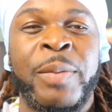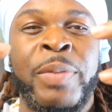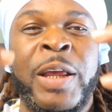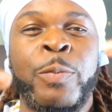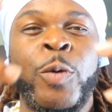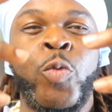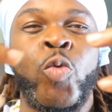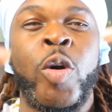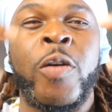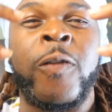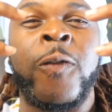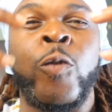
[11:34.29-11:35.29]
People
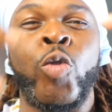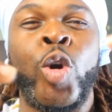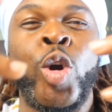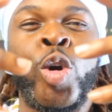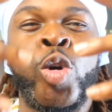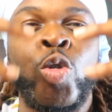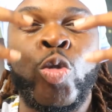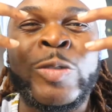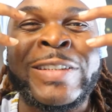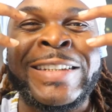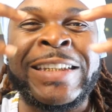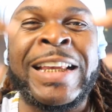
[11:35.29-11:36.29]
were
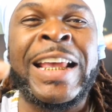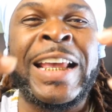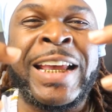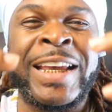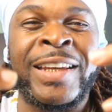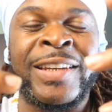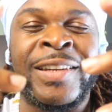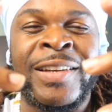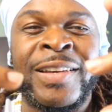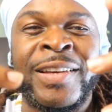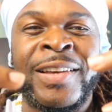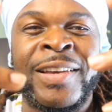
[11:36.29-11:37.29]
frozen.
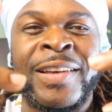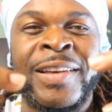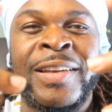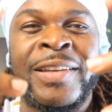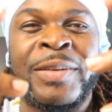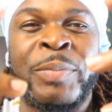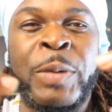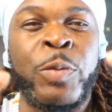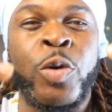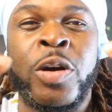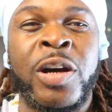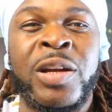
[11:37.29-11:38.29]

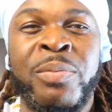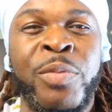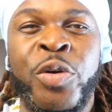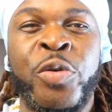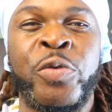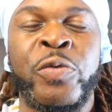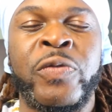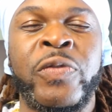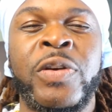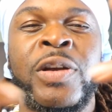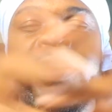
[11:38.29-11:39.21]
People couldn't move.